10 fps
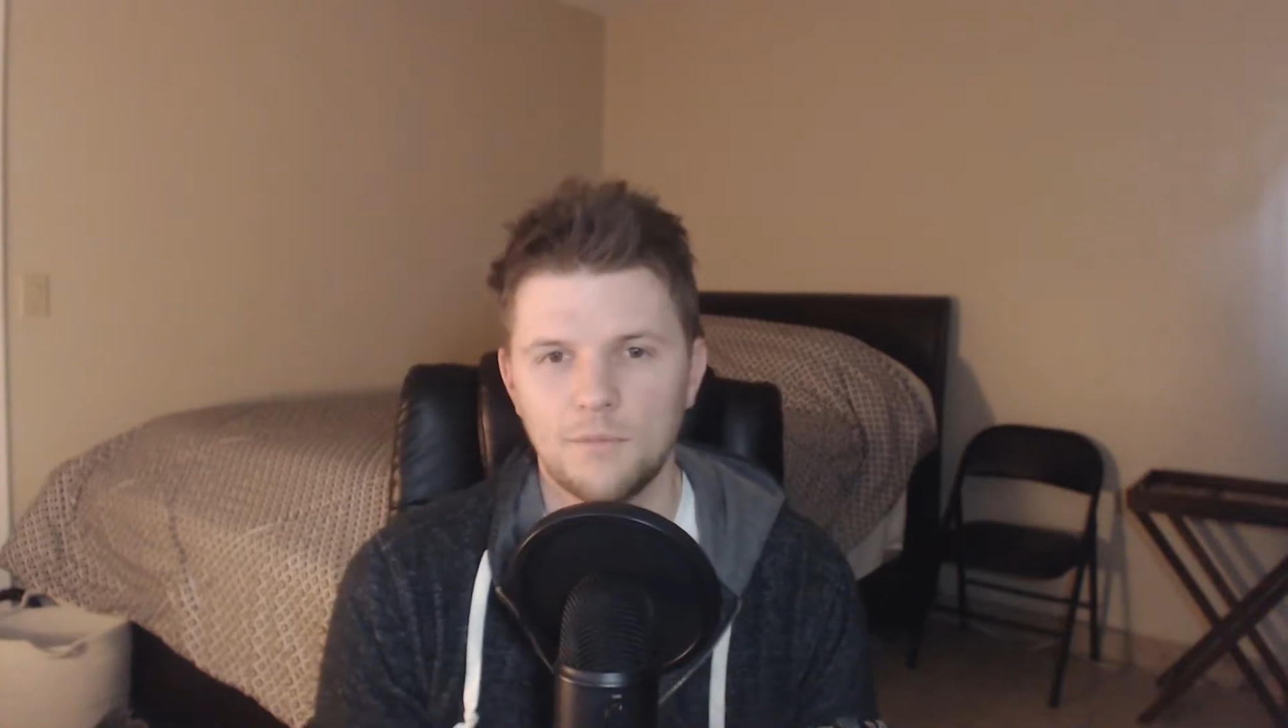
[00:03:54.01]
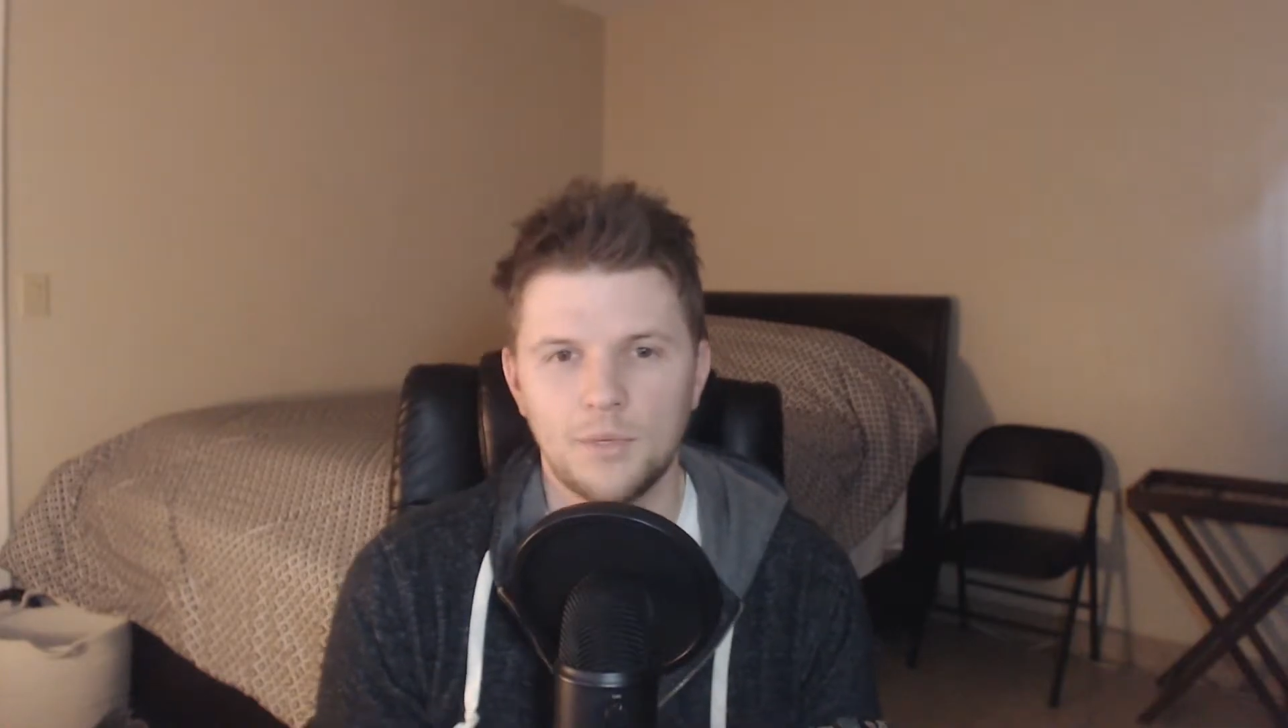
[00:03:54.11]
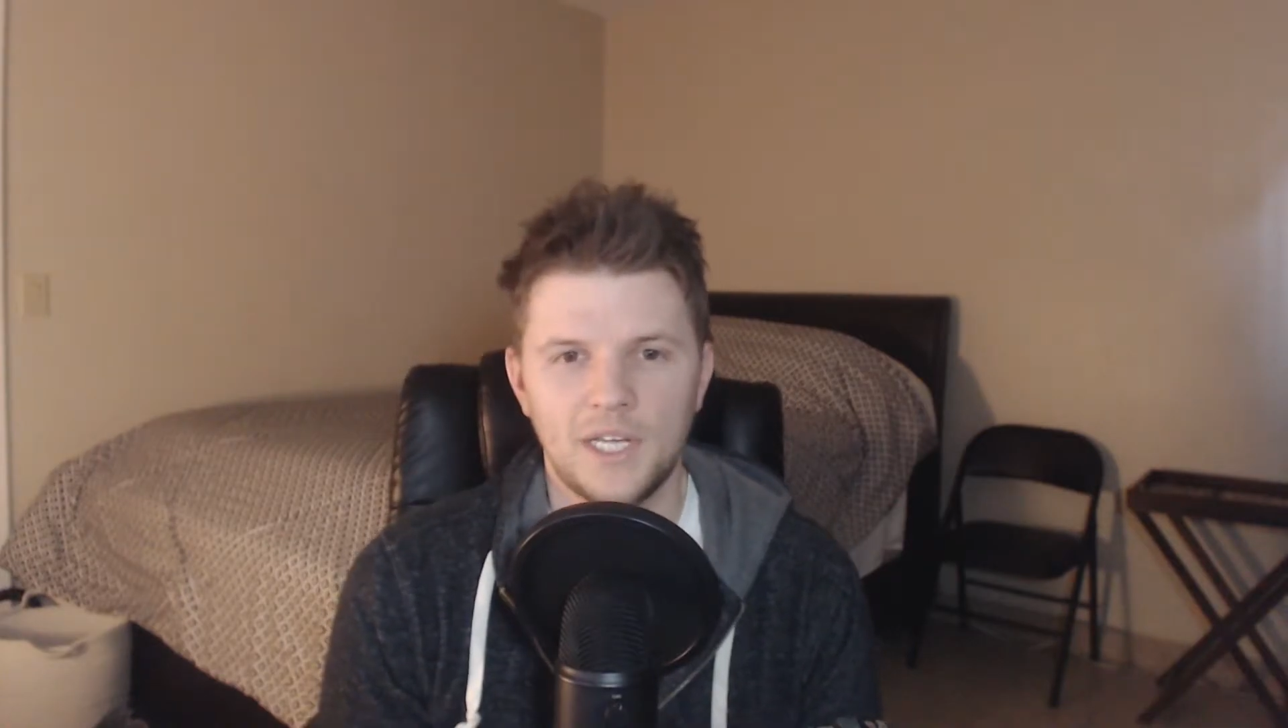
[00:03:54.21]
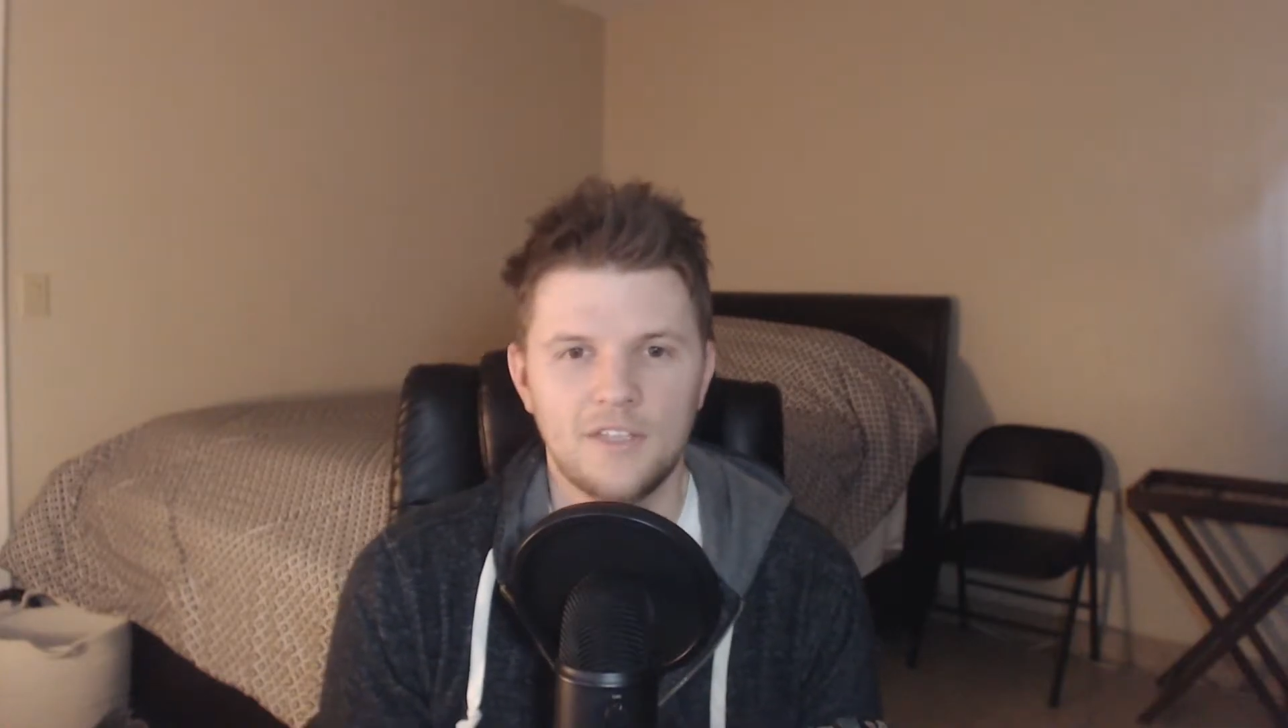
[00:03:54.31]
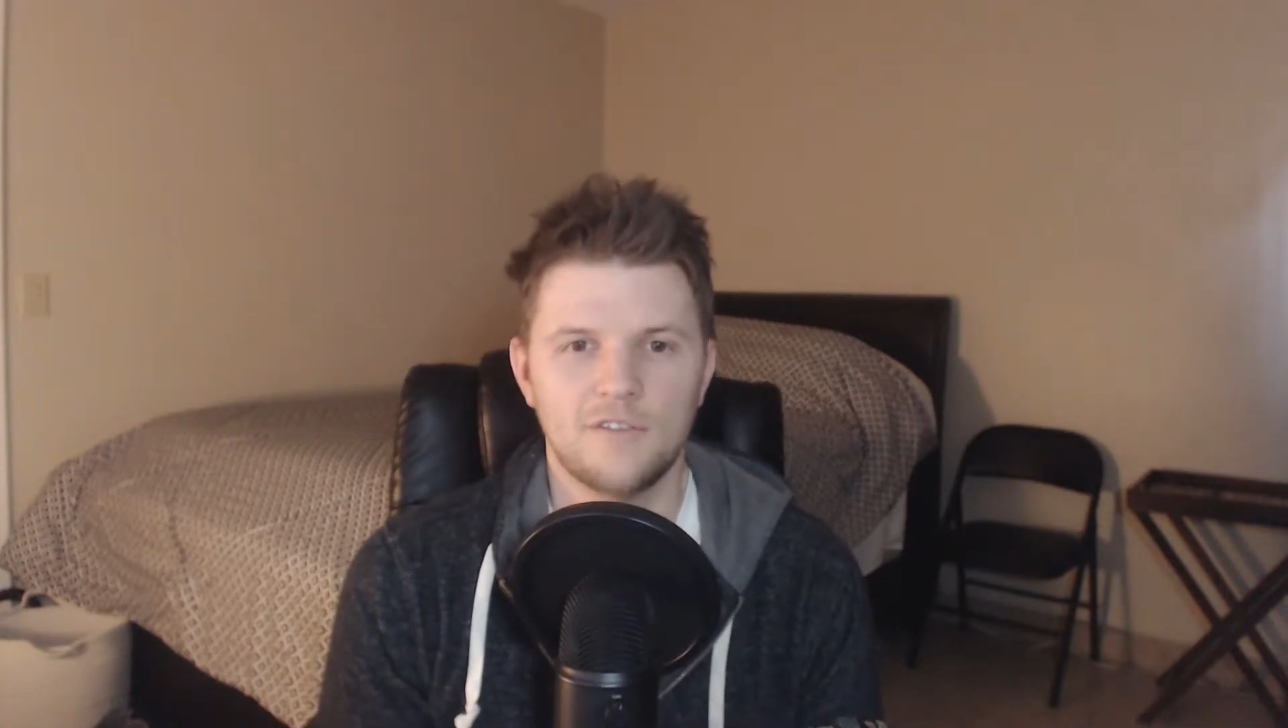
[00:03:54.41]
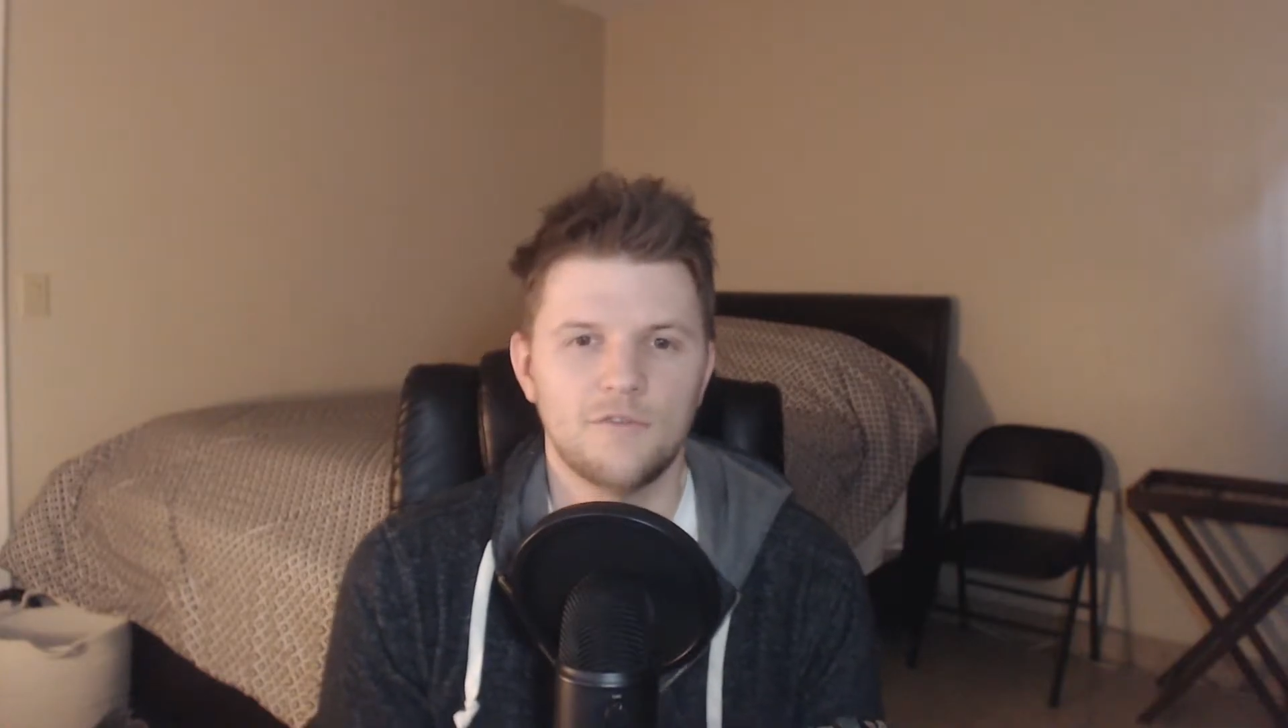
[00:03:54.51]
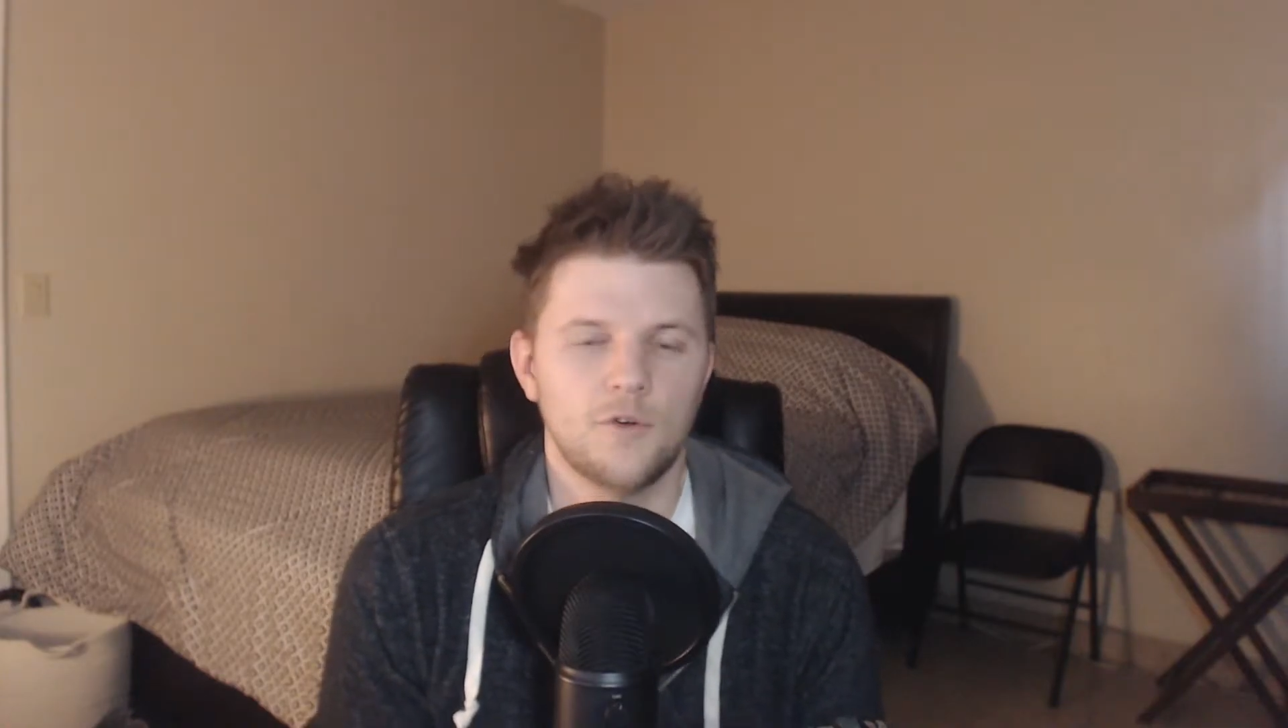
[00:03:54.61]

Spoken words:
blends of